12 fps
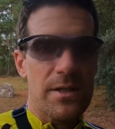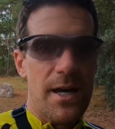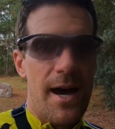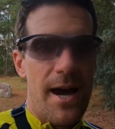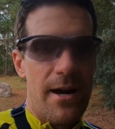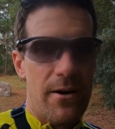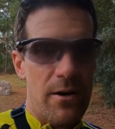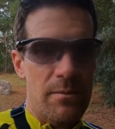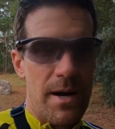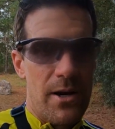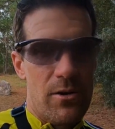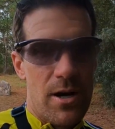tire on
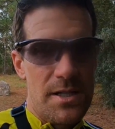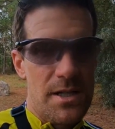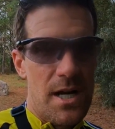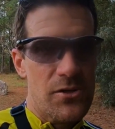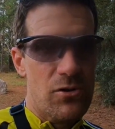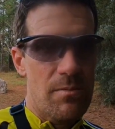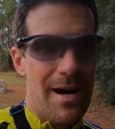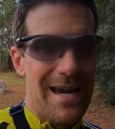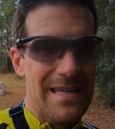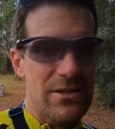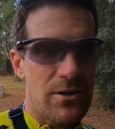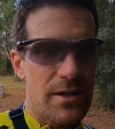my cross country
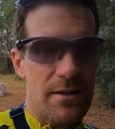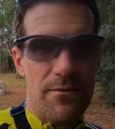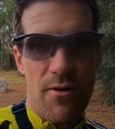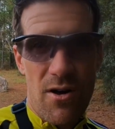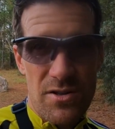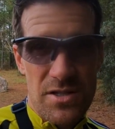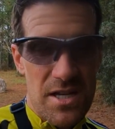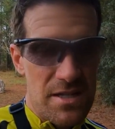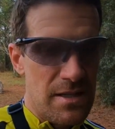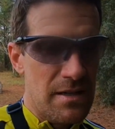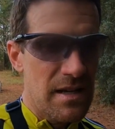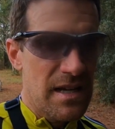bike during the fall
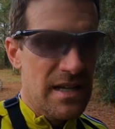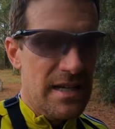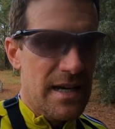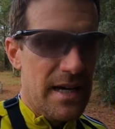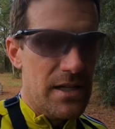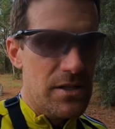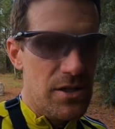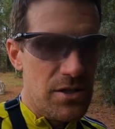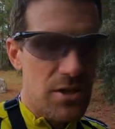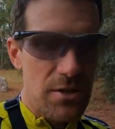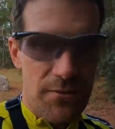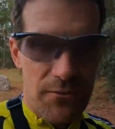season, uh, just
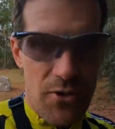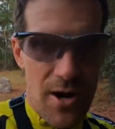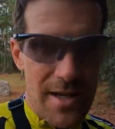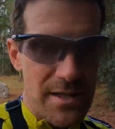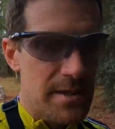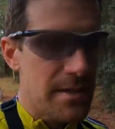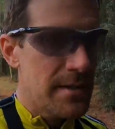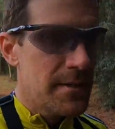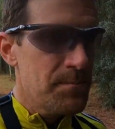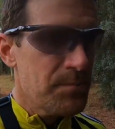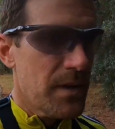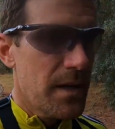on the front
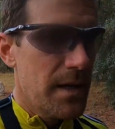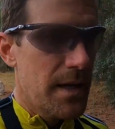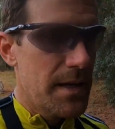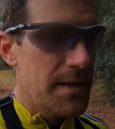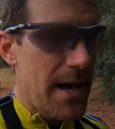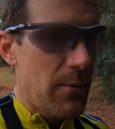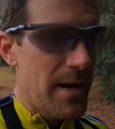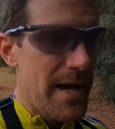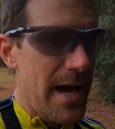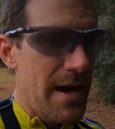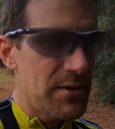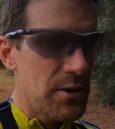and that way I
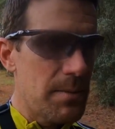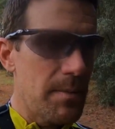have a little